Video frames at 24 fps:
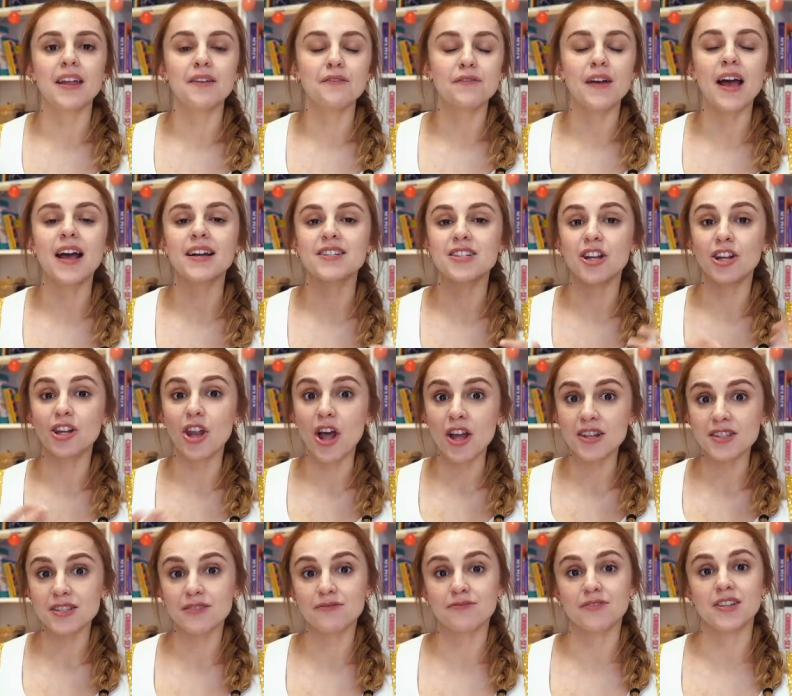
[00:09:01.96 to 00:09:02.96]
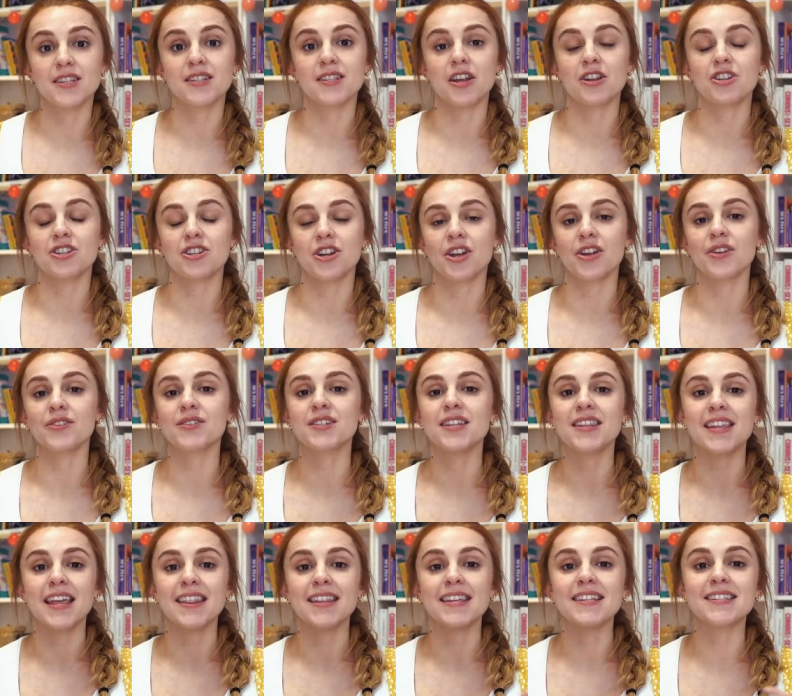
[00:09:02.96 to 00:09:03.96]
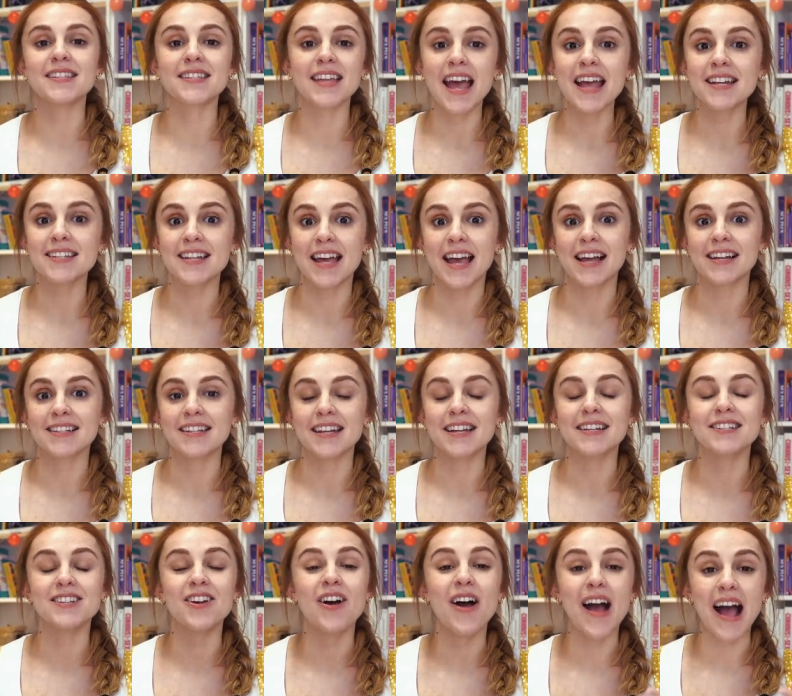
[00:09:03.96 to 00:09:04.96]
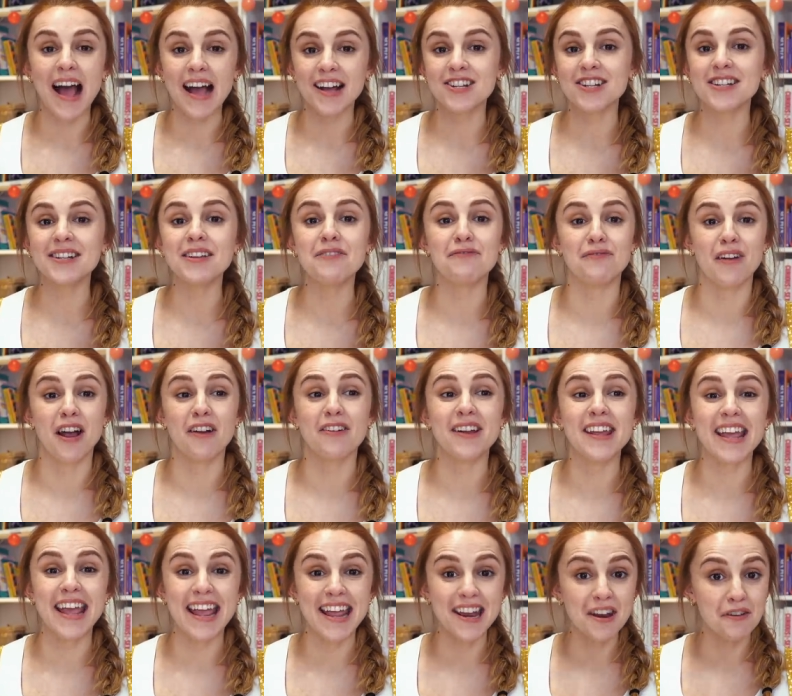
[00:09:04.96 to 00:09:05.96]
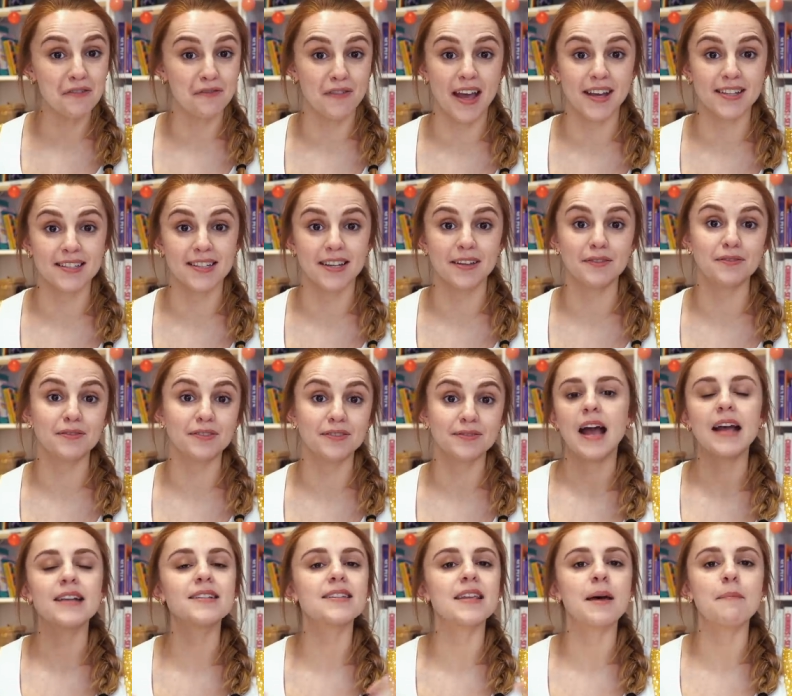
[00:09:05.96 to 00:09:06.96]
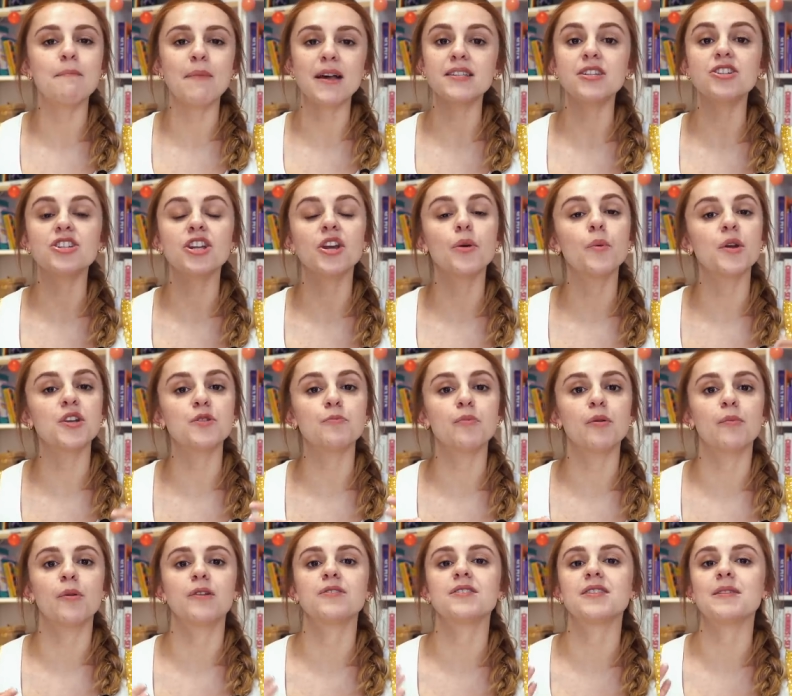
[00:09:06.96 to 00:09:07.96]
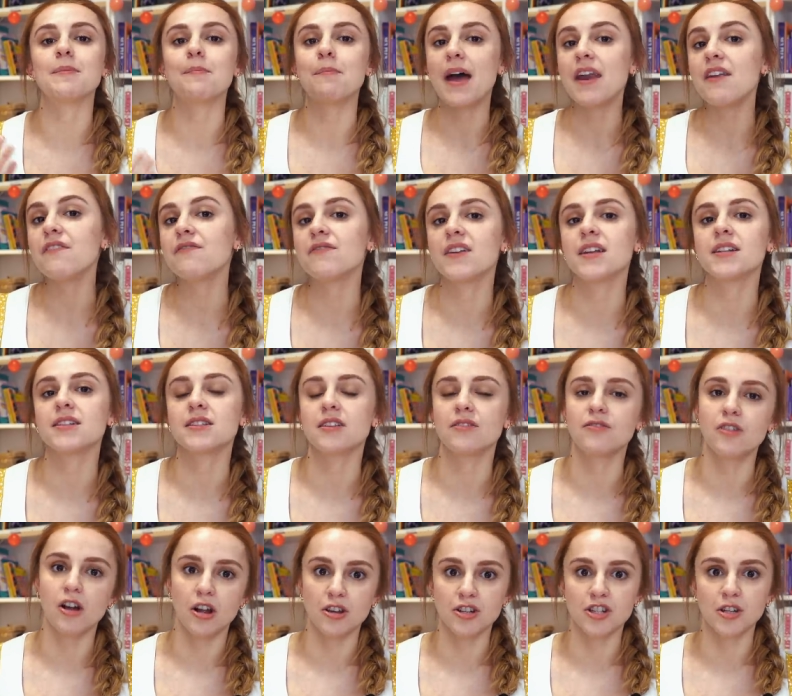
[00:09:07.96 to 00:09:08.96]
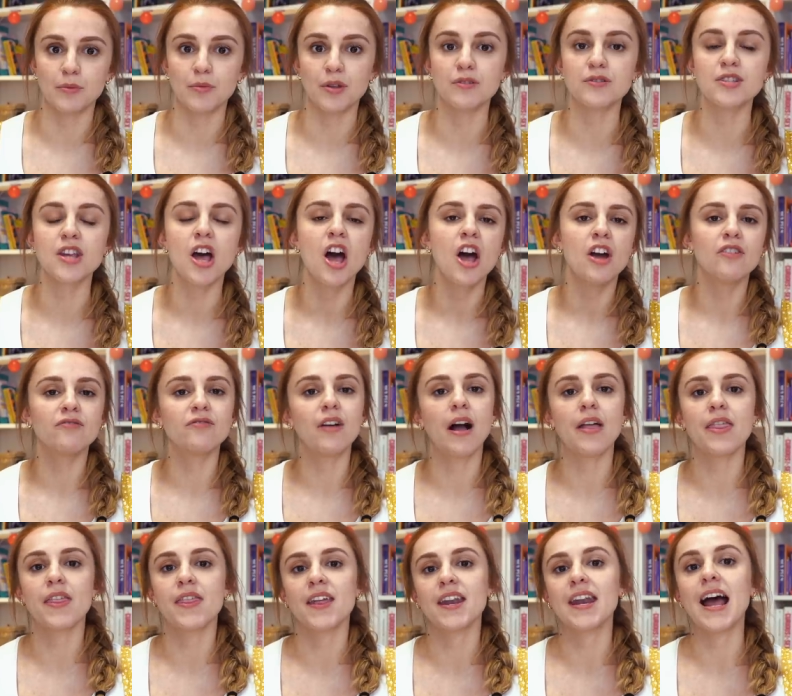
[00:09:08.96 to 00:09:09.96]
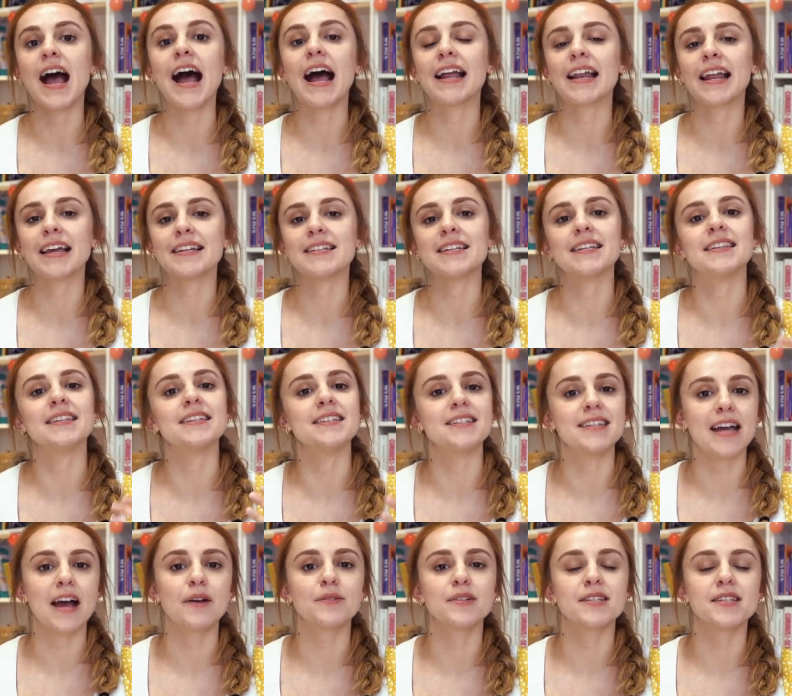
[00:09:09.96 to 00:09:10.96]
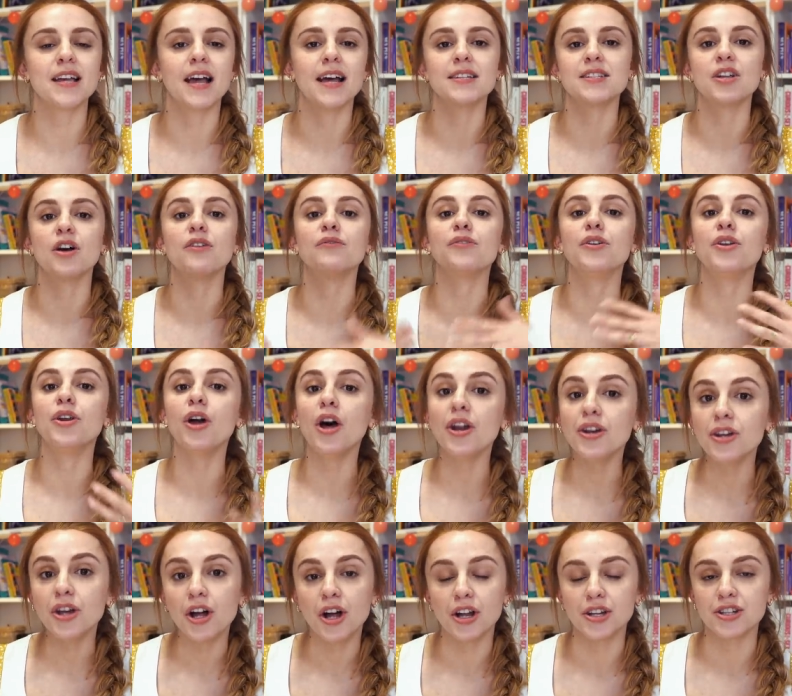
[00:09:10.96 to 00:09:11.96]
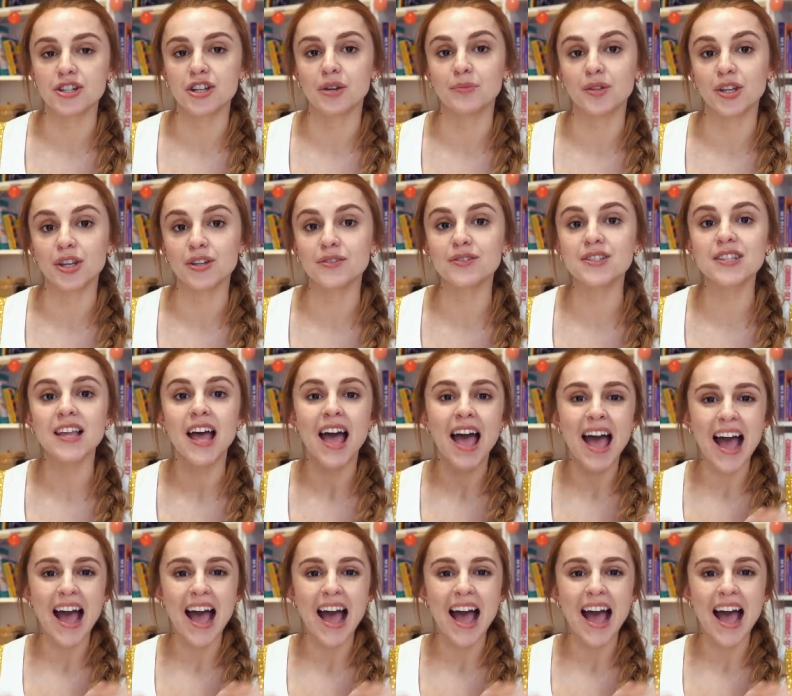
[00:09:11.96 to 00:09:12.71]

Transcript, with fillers: In fact, lots of research shows that these scare tactics are actually very ineffective, and that messaging which promotes the benefits of condom use rather than highlighting the downsides of non-condom use